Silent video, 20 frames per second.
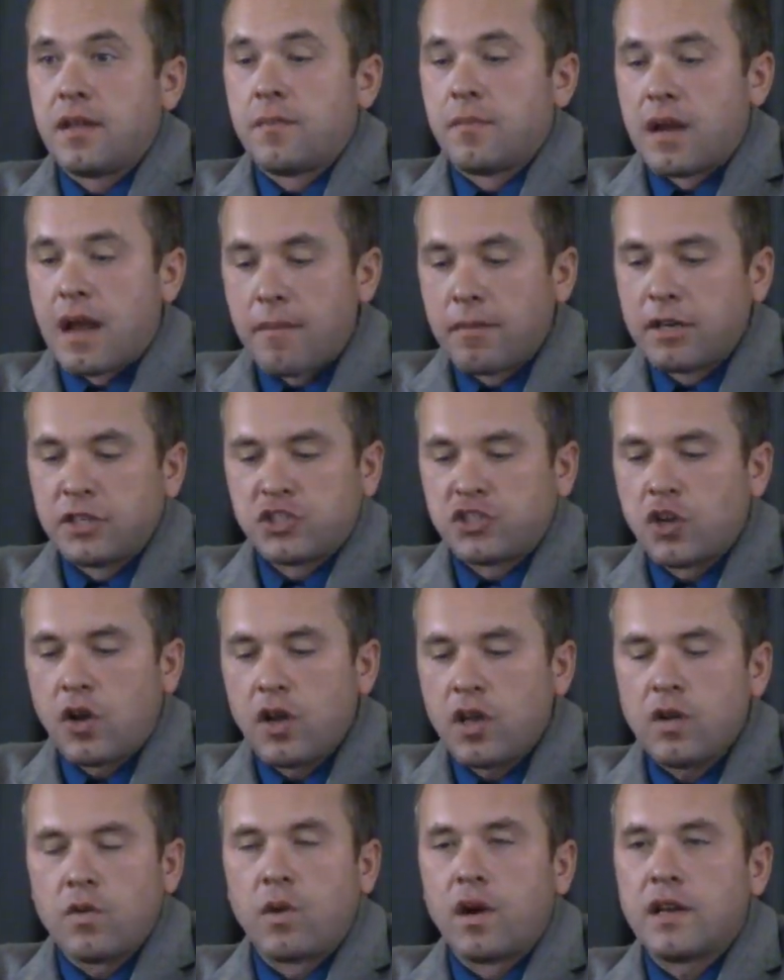But I'm going to show
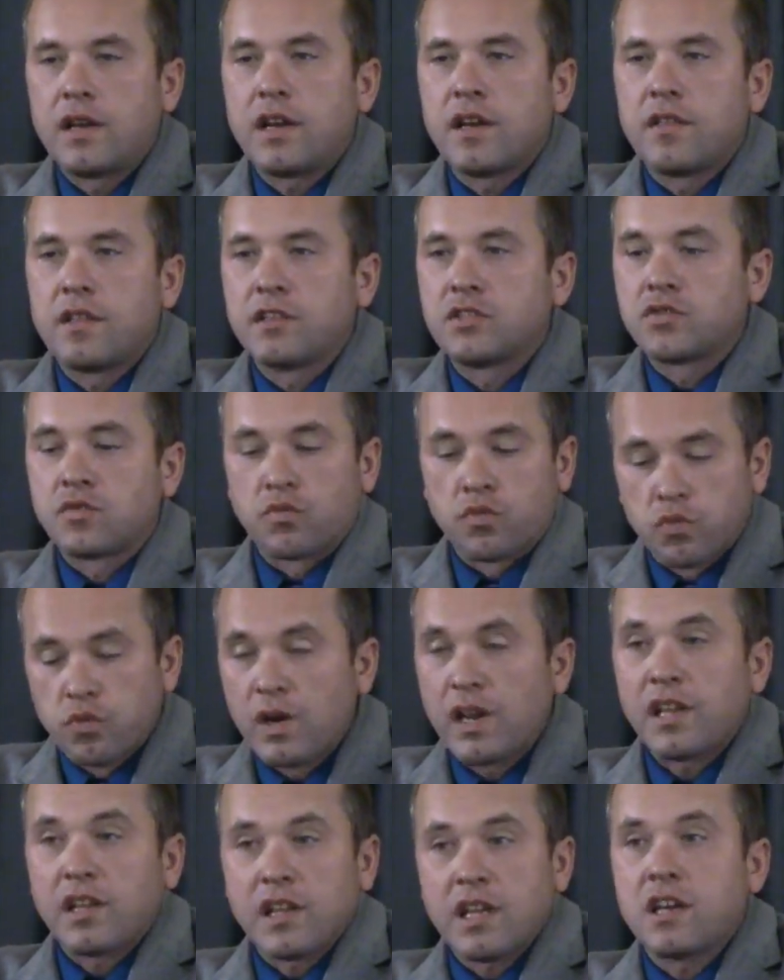you one here that's
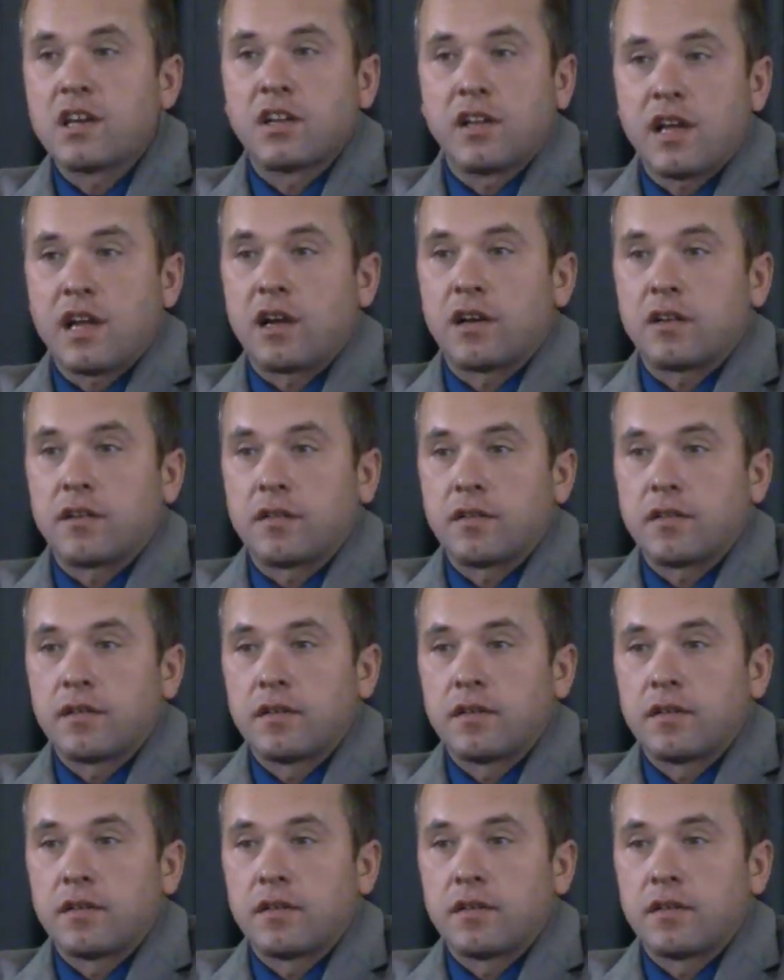really clear.